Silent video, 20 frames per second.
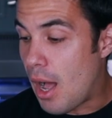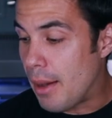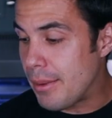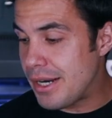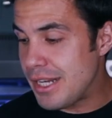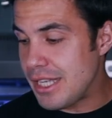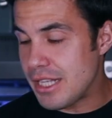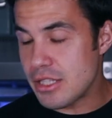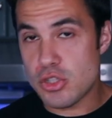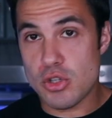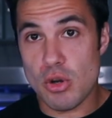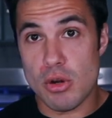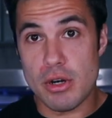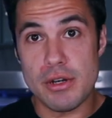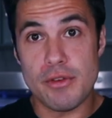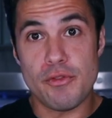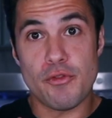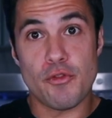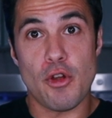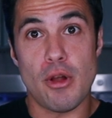I'm gonna get
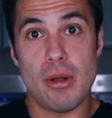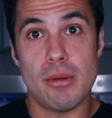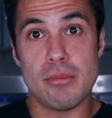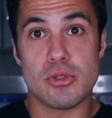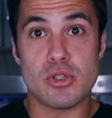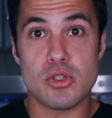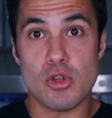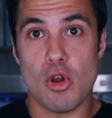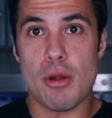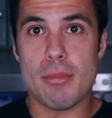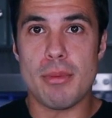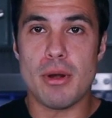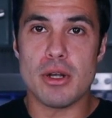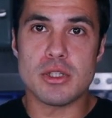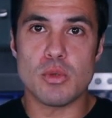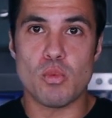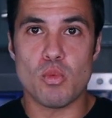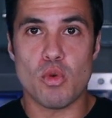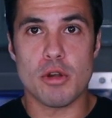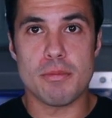started from Starbucks
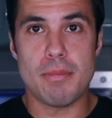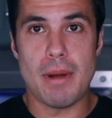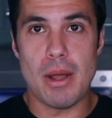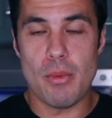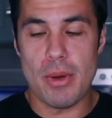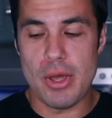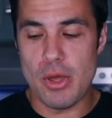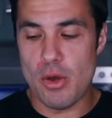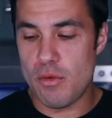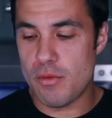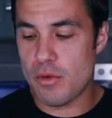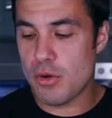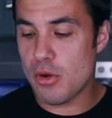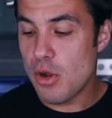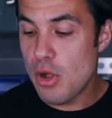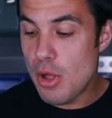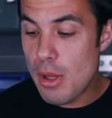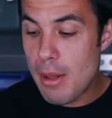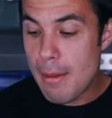and work my way over.